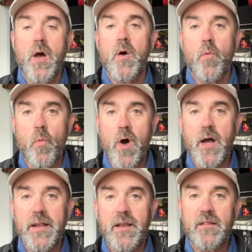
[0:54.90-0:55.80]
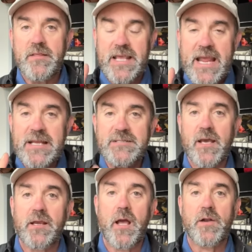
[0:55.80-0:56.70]
One, the
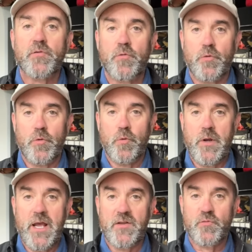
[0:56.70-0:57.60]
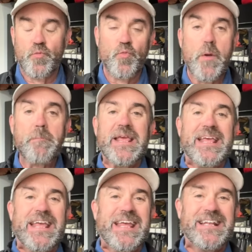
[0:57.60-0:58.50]
anti-gun crew has
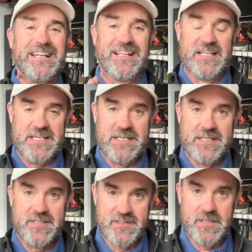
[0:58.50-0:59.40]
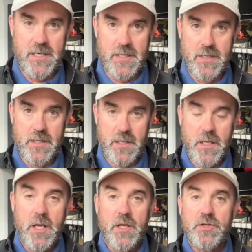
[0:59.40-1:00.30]
repeatedly said
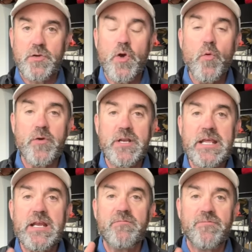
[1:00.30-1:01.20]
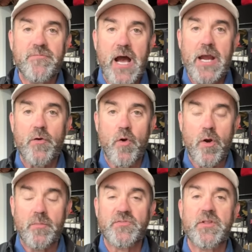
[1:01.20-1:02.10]
you don't need
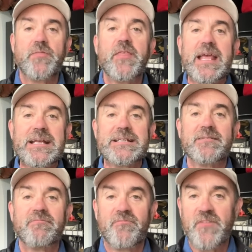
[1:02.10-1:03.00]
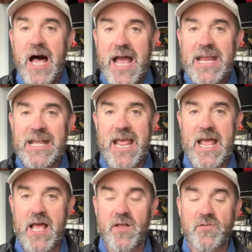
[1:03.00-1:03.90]
firearms that they define
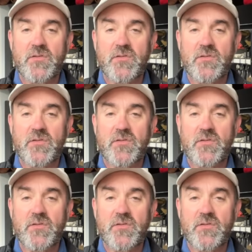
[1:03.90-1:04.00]
as